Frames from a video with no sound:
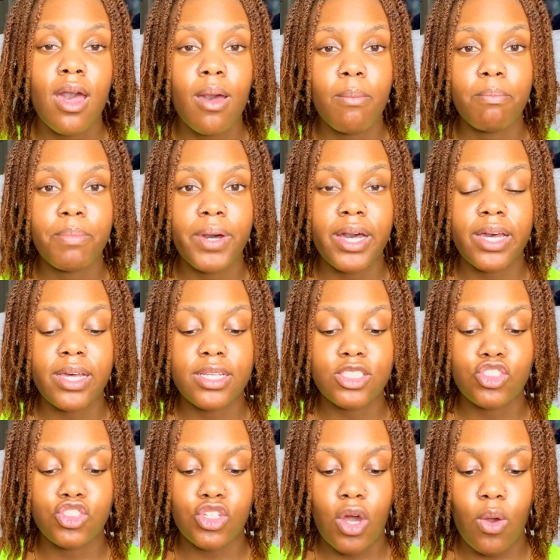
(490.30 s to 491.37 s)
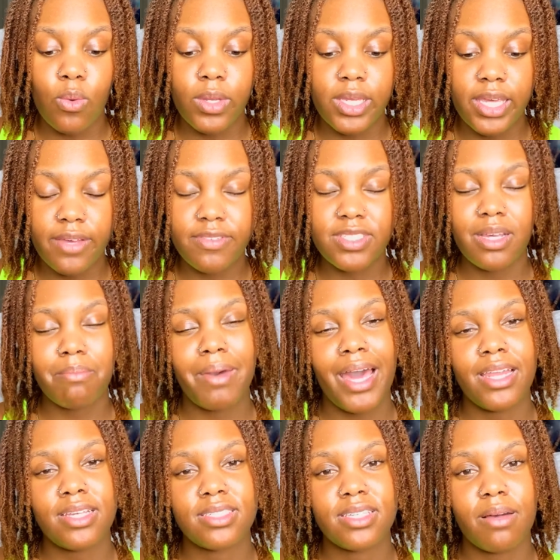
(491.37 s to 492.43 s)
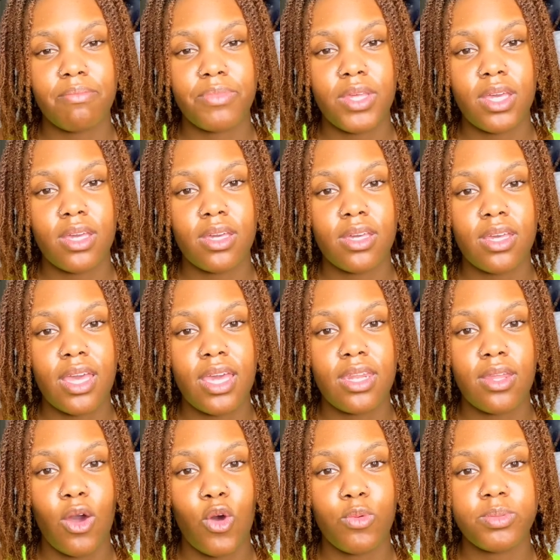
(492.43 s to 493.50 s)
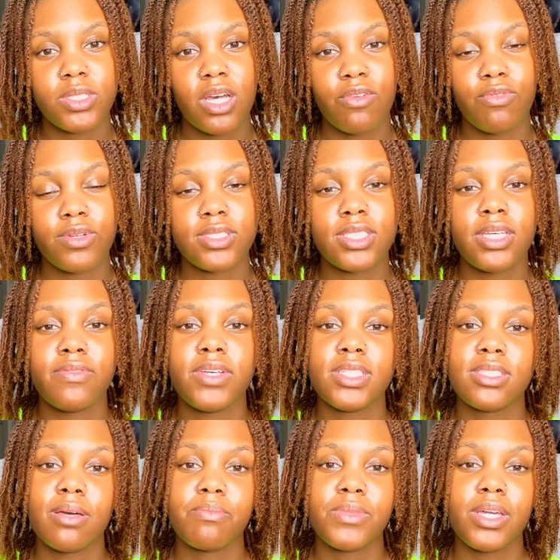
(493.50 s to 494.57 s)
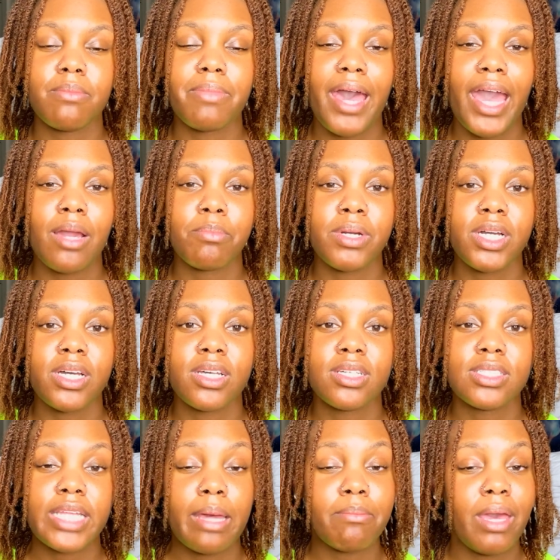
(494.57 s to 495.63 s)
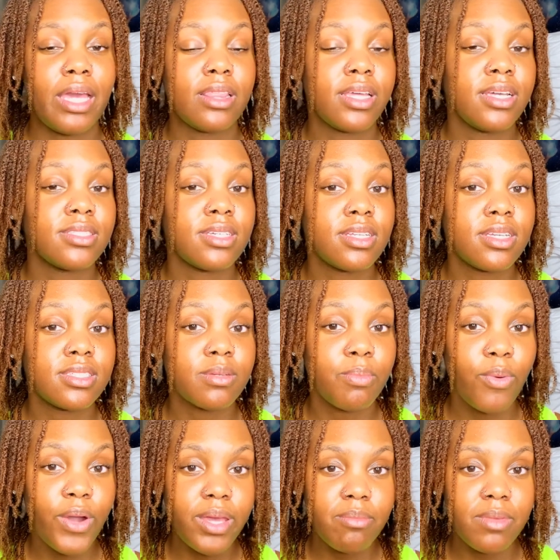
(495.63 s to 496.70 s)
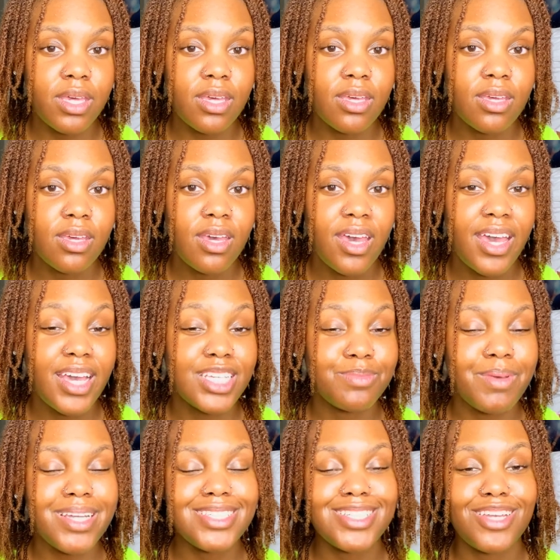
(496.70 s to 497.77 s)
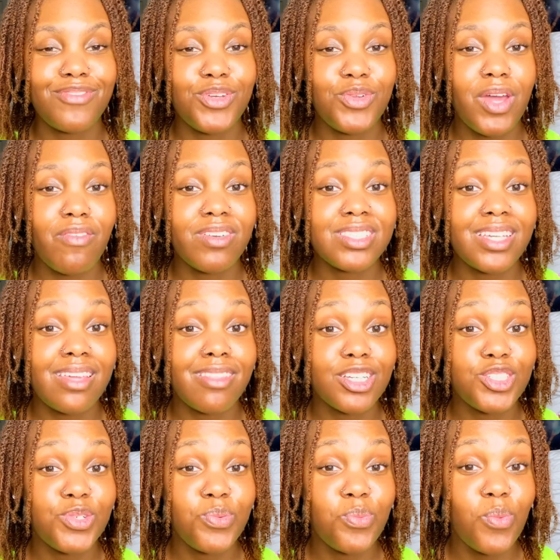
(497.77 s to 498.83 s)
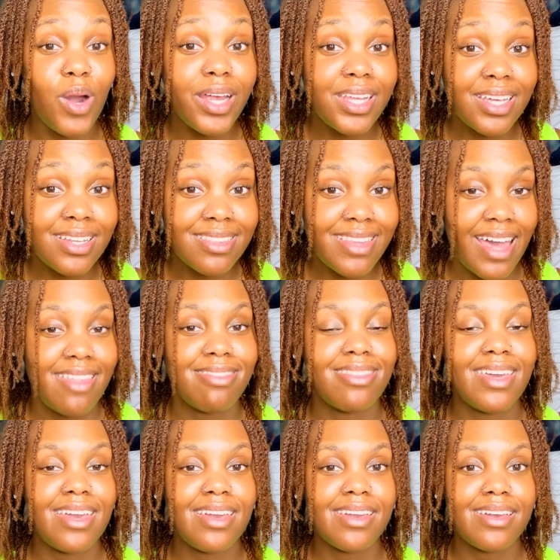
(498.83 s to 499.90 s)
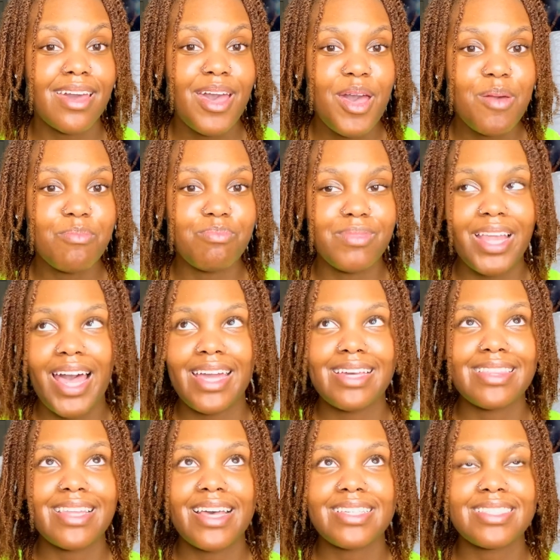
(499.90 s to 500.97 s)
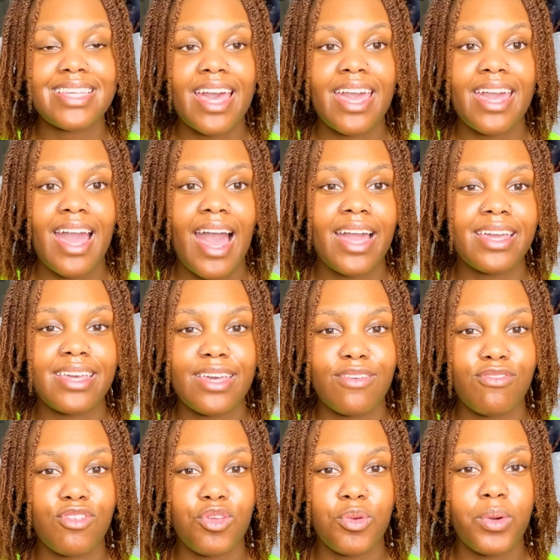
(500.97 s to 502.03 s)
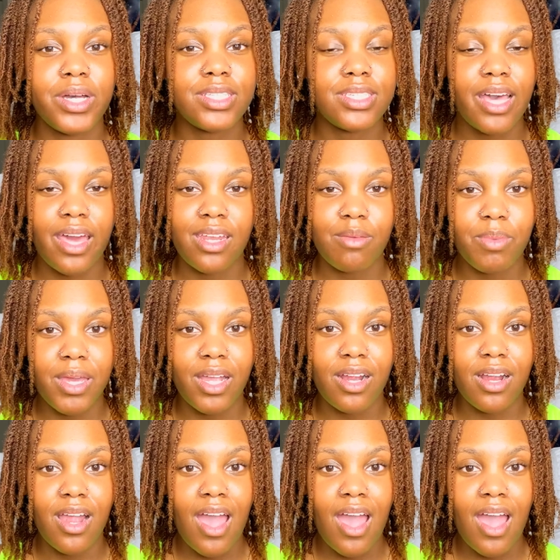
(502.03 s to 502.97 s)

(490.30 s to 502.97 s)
But don't give somebody something in hopes of receiving something back, because that may lead to disappointment, especially if you never said that you wanted that thing. Like, let's say I give you a teddy bear.